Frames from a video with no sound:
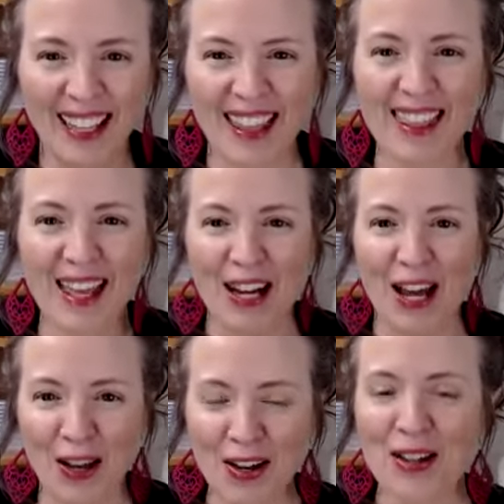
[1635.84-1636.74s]
and
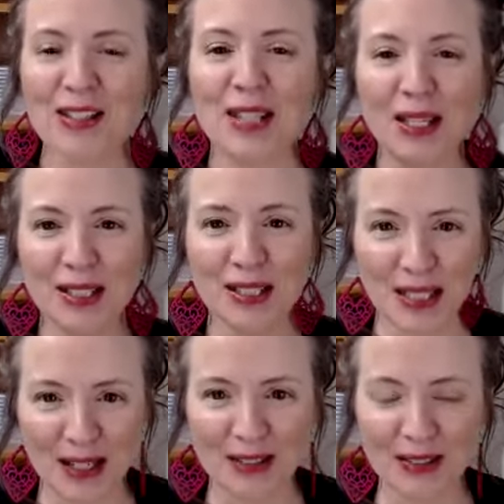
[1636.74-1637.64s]
then send us
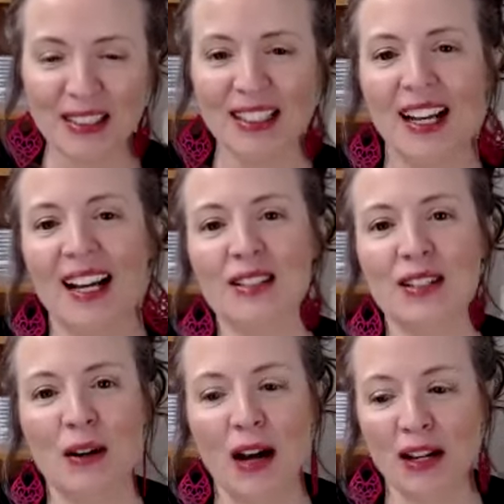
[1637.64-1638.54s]
out. And
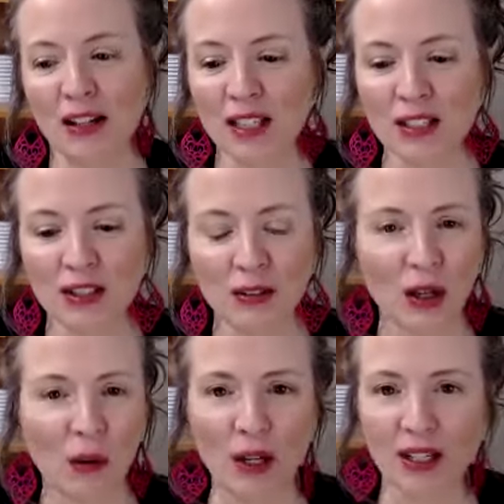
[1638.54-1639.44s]
so yes. I know he's
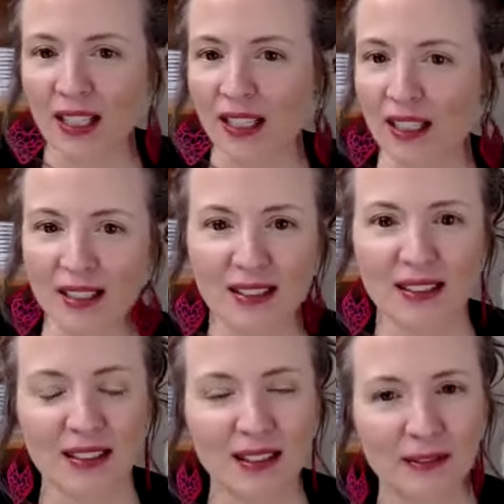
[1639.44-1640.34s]
doing a work in us.